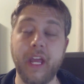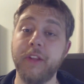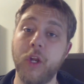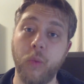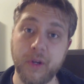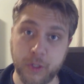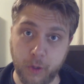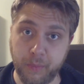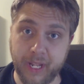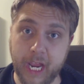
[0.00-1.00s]
And the
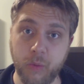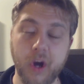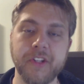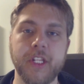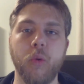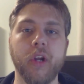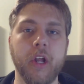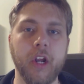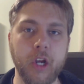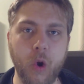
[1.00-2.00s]
original plan was they were
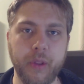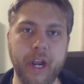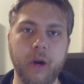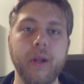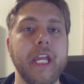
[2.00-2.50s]
going to go there,